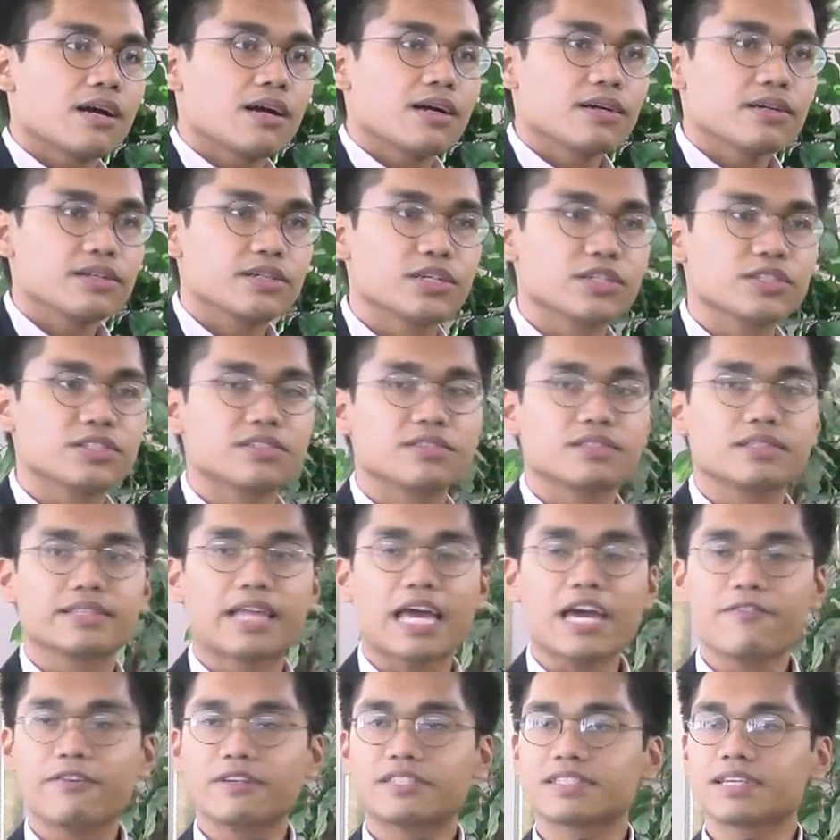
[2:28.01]
Because
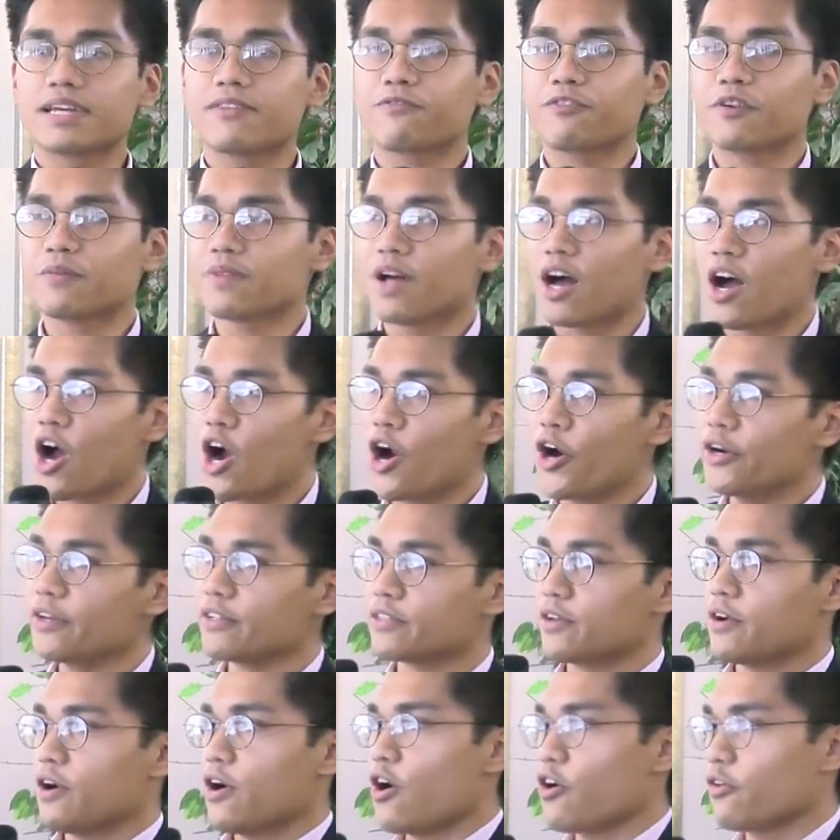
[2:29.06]
David said, from the heart
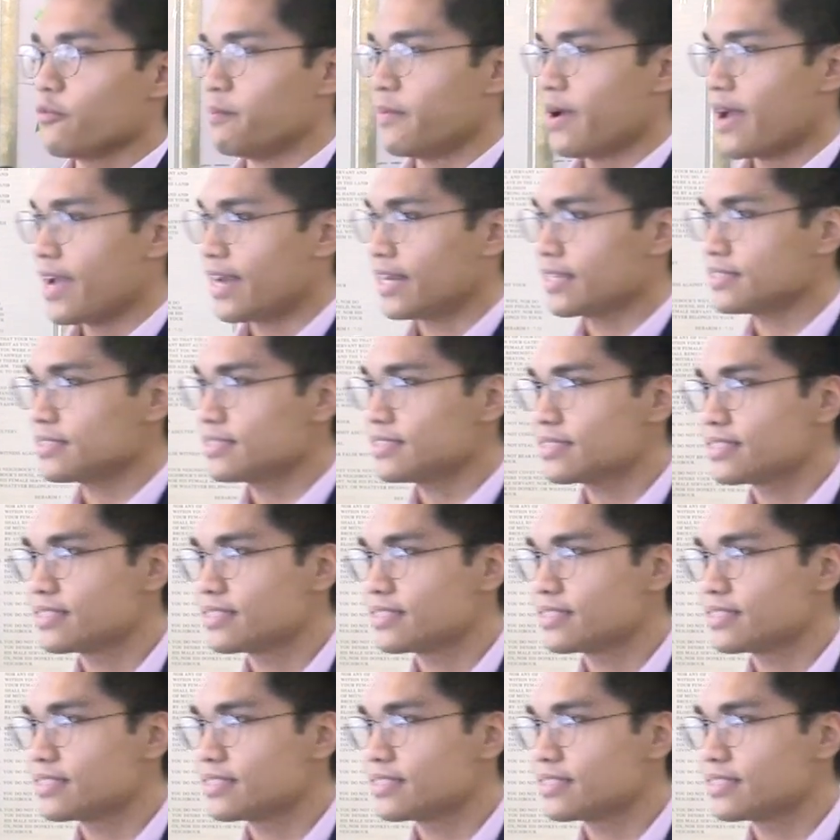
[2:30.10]
of man